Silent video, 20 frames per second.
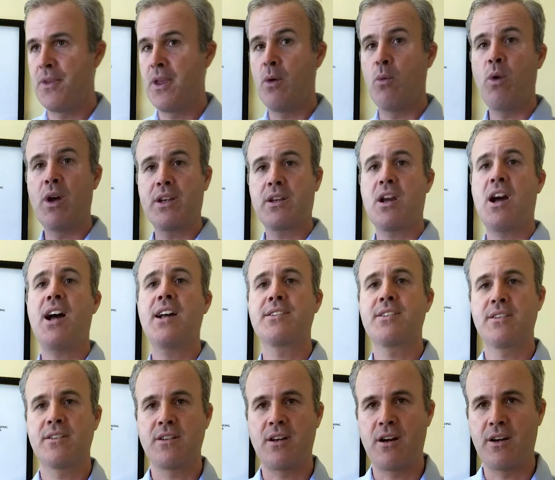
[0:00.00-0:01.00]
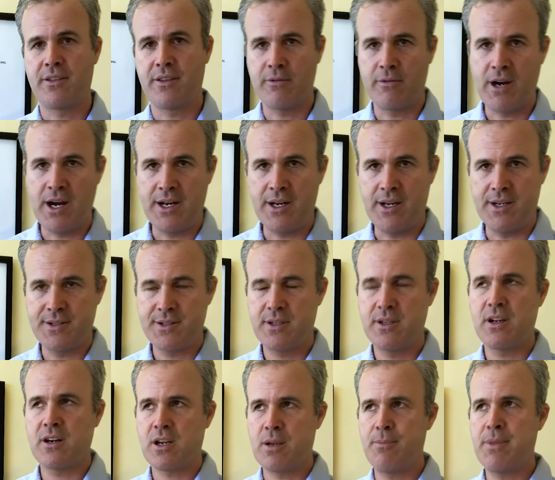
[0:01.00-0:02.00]
What causes arthritis?
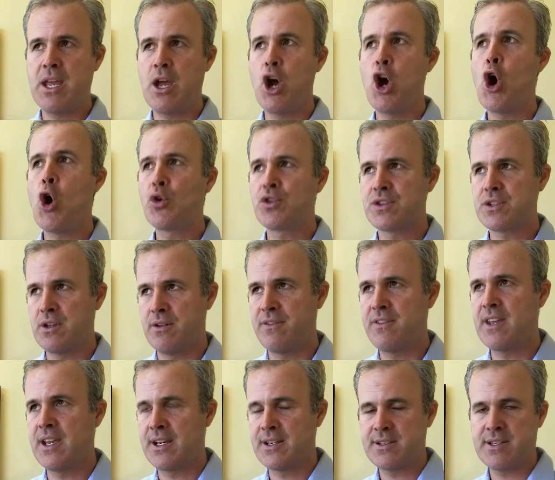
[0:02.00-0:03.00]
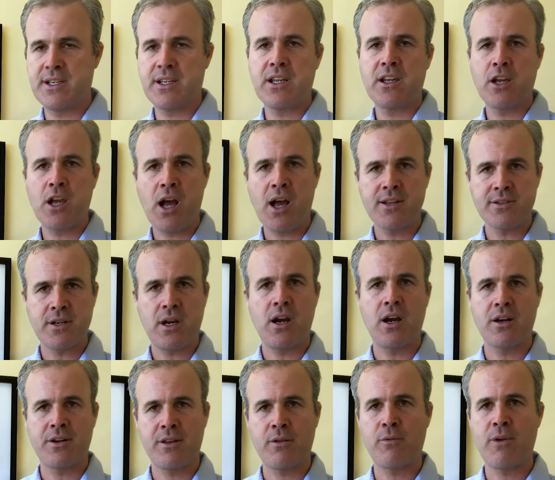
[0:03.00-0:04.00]
There can be a host of things that can cause
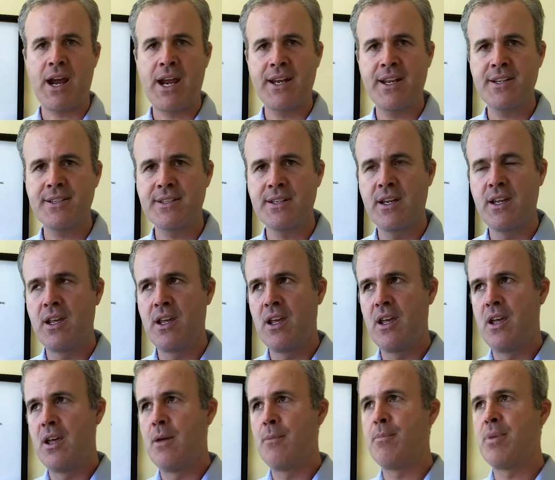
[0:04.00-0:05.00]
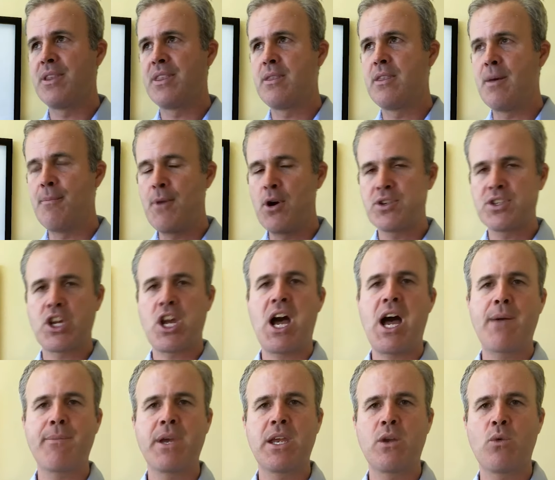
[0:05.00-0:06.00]
arthritis, but the most
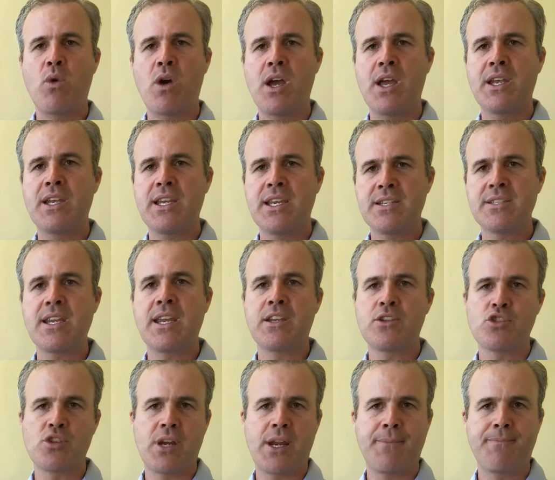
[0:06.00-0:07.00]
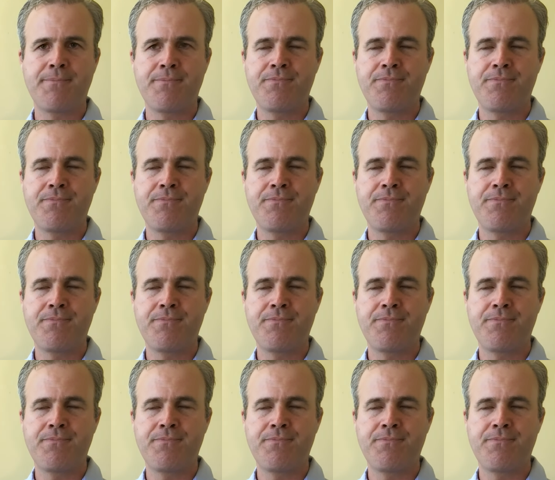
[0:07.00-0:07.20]
common one is injury.